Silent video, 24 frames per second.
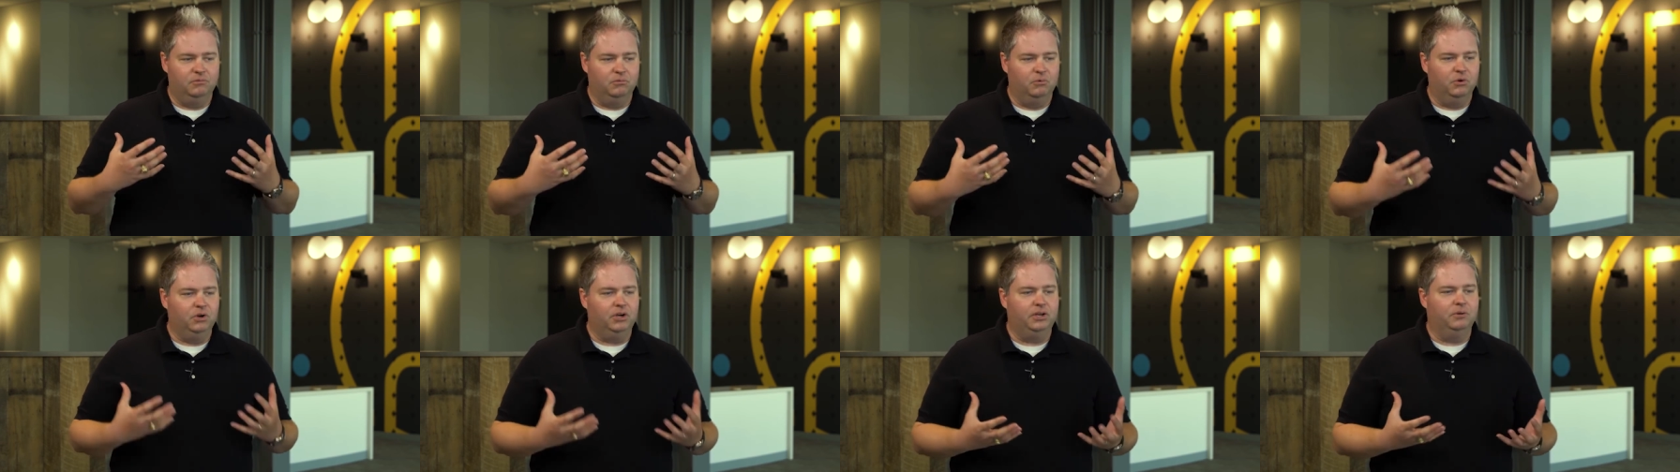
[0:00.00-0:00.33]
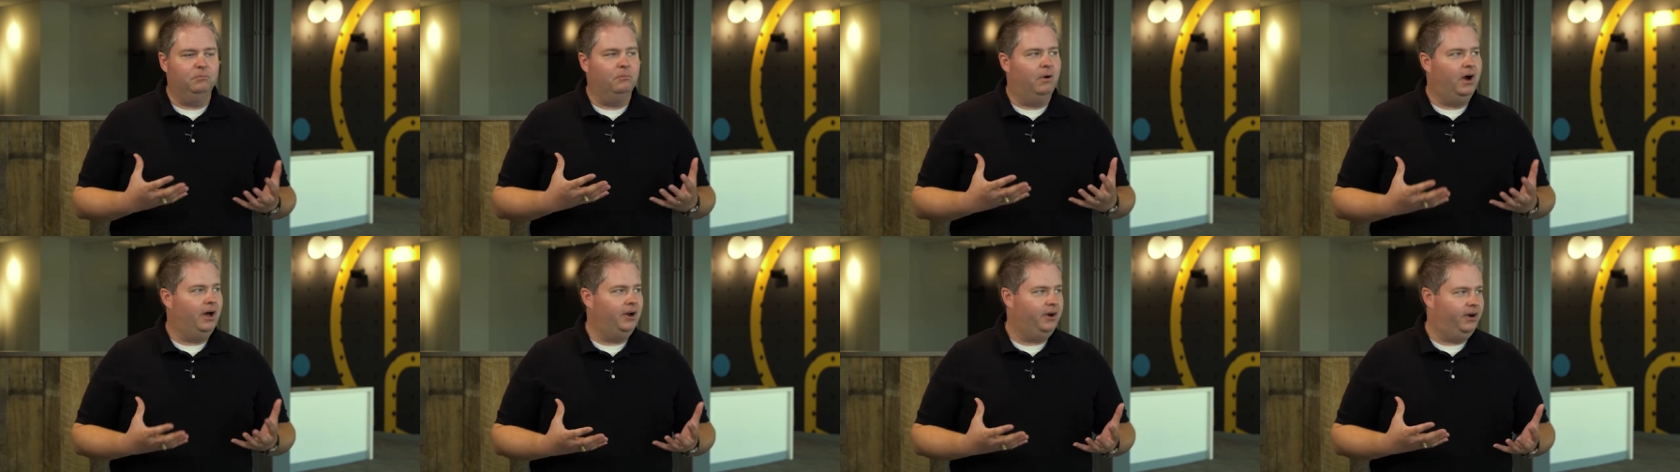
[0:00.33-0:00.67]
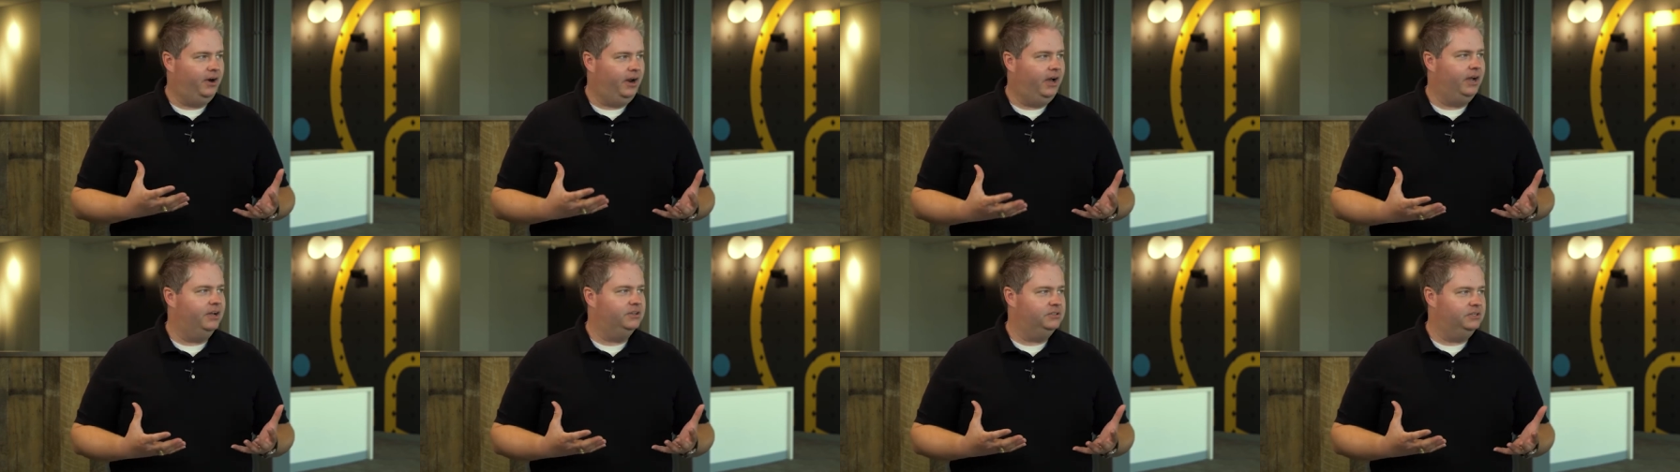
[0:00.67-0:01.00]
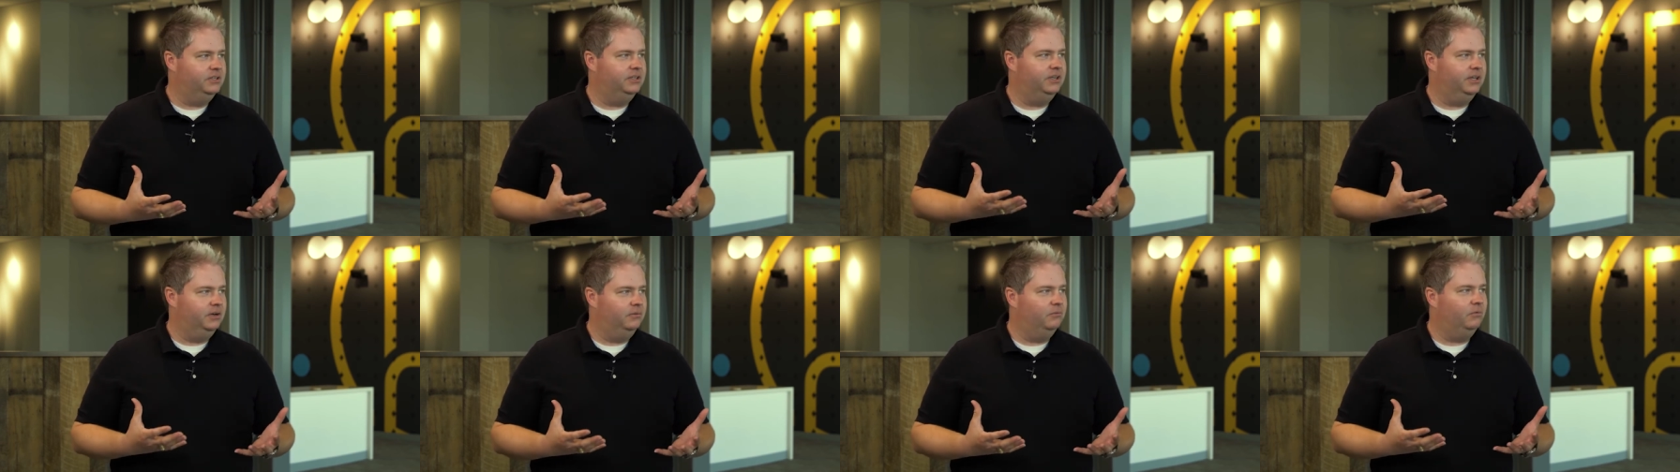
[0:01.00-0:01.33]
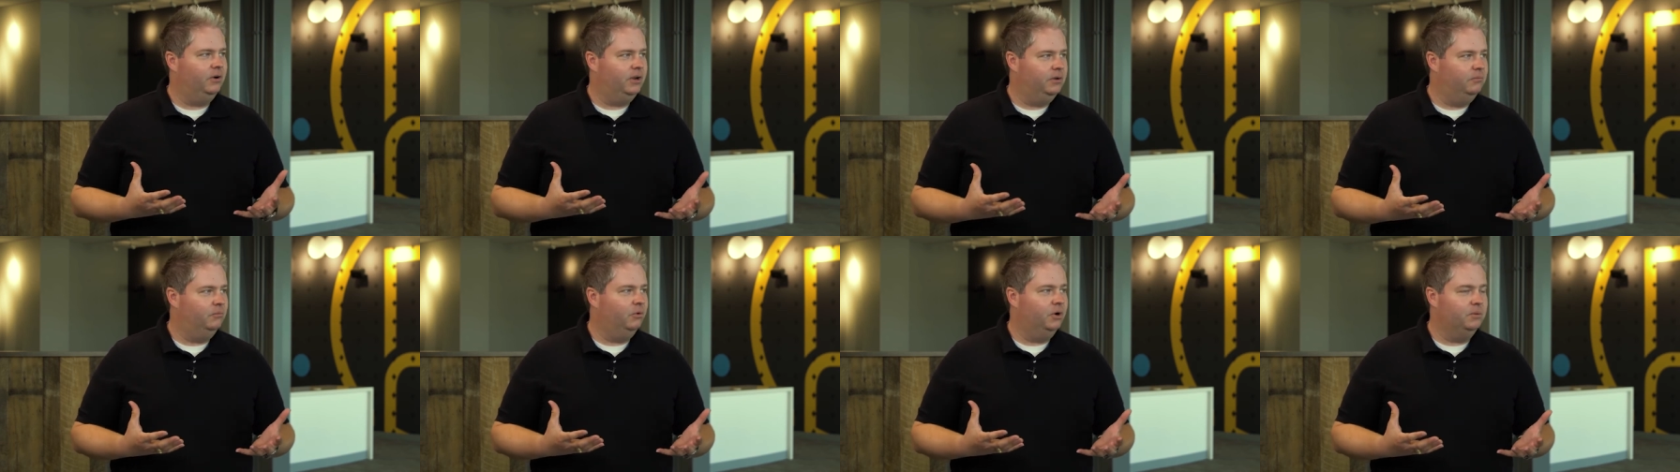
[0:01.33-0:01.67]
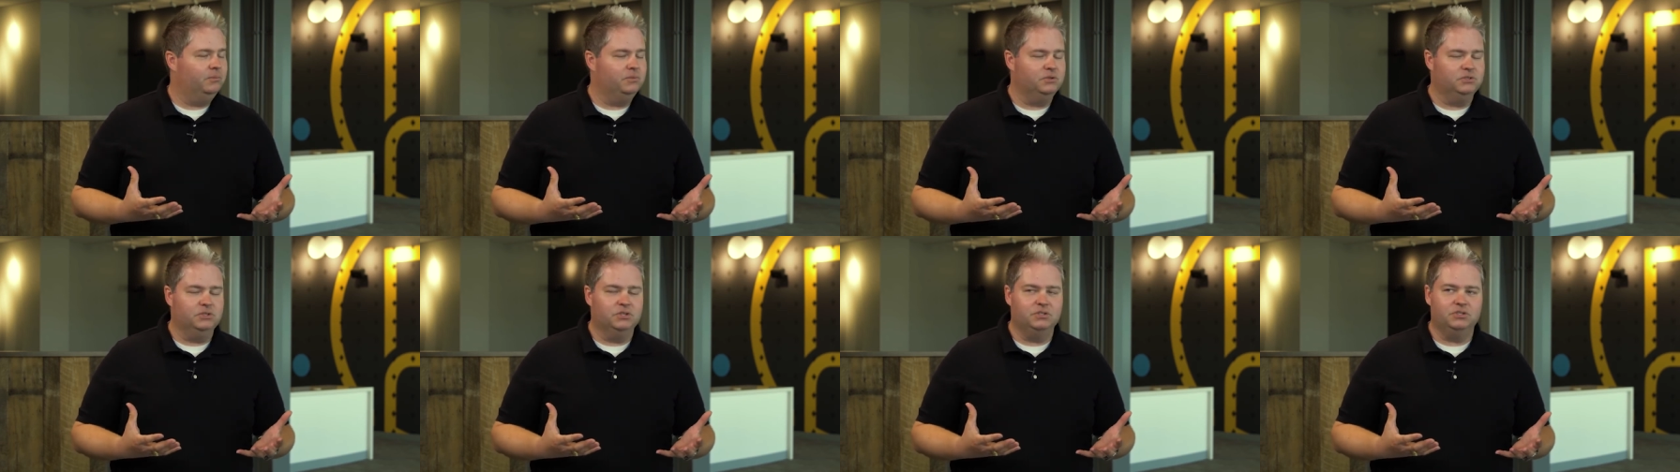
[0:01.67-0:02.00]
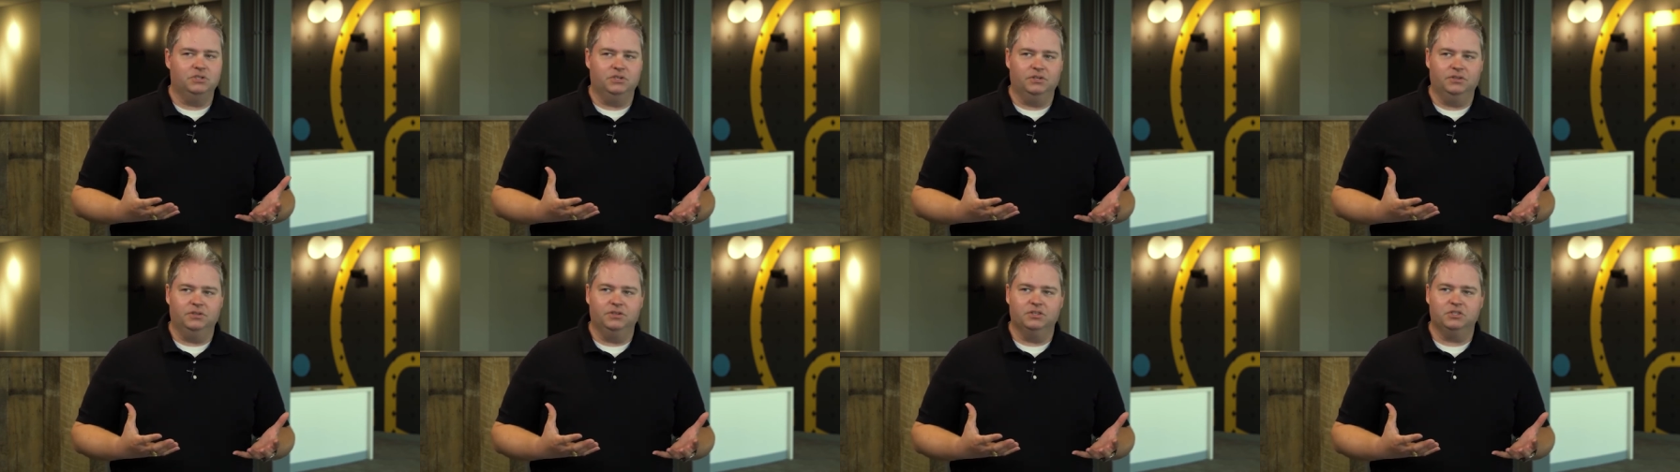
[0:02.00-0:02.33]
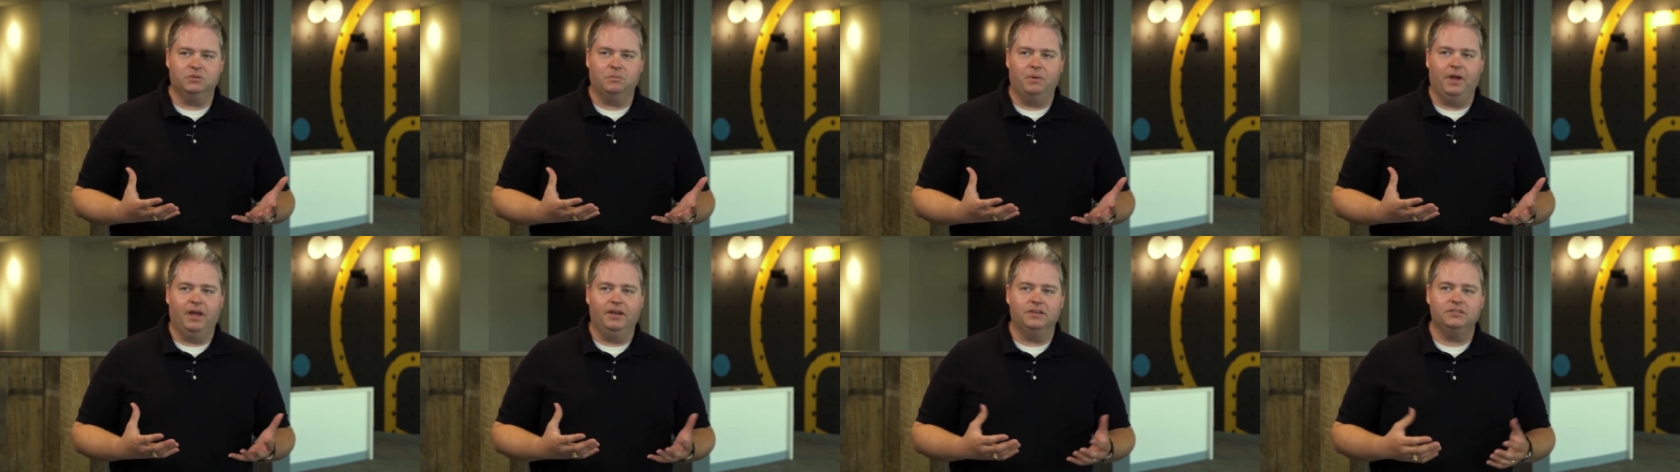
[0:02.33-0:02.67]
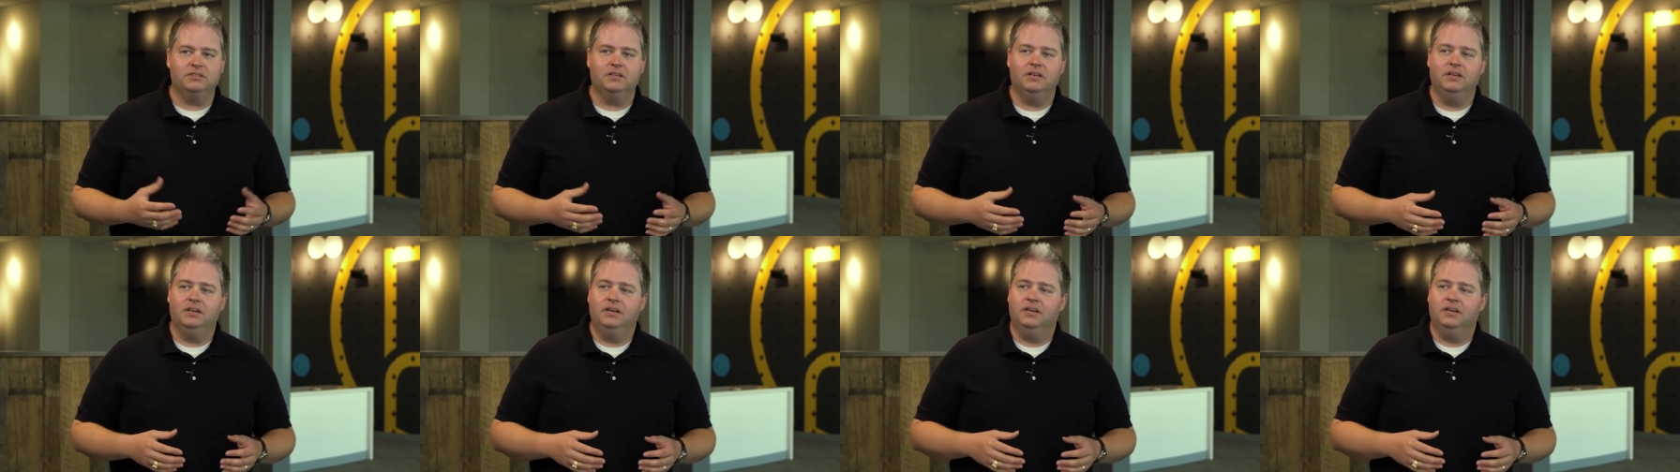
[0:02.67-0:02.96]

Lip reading: really modernizing and repositioning the space.